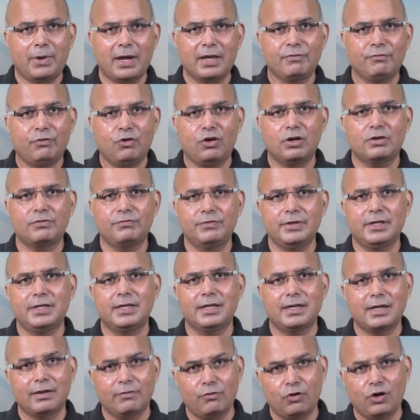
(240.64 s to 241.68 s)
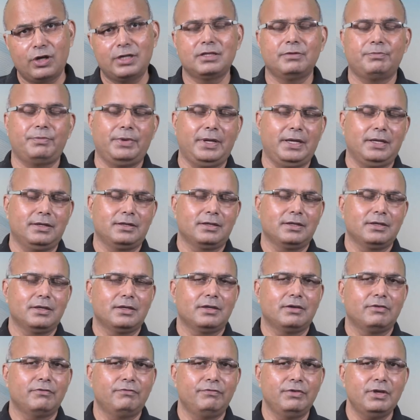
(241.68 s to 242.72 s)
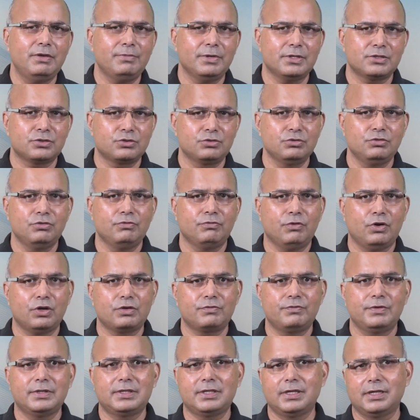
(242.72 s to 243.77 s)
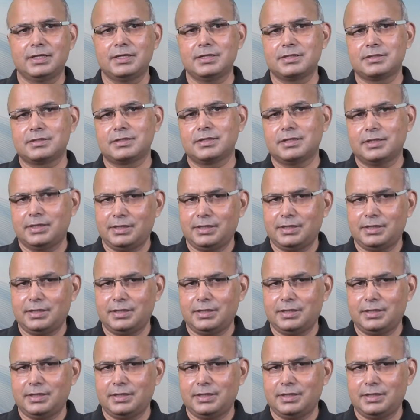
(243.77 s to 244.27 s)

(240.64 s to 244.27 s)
by what we can avoid the pain, we must do what we think is